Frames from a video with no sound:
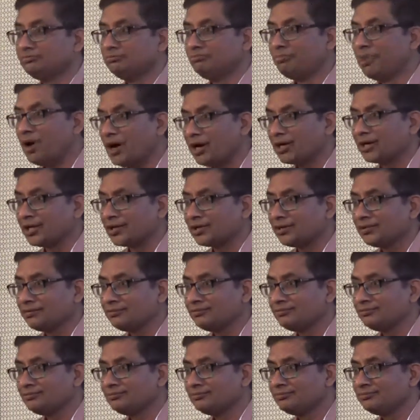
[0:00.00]

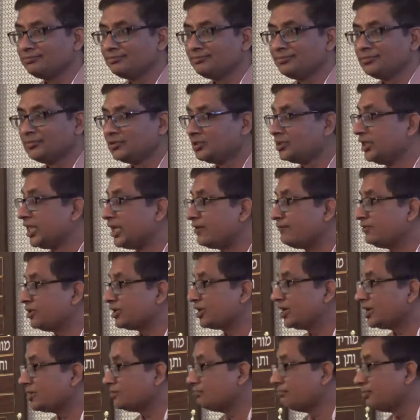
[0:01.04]
border, they will
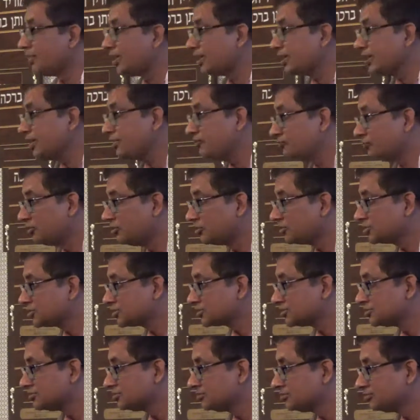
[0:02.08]
get money,
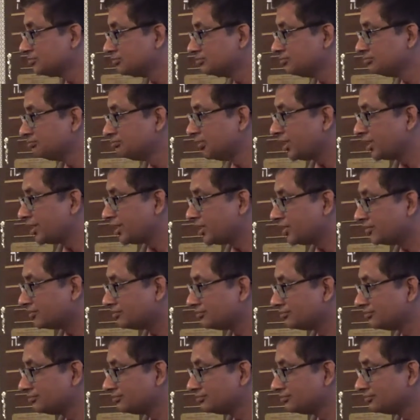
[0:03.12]
folks. Money
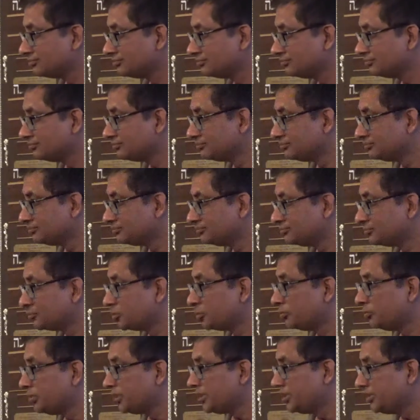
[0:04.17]

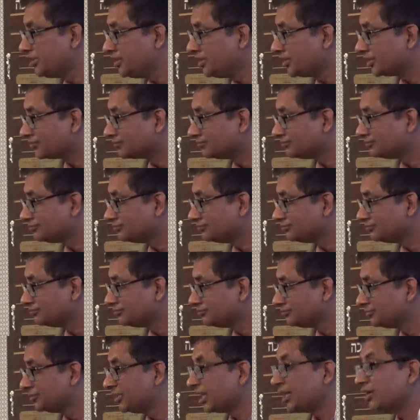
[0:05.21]
to be here.
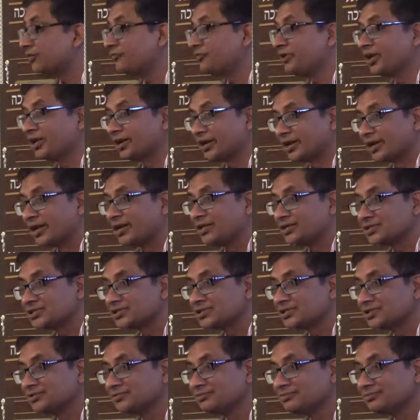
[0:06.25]
That we are against.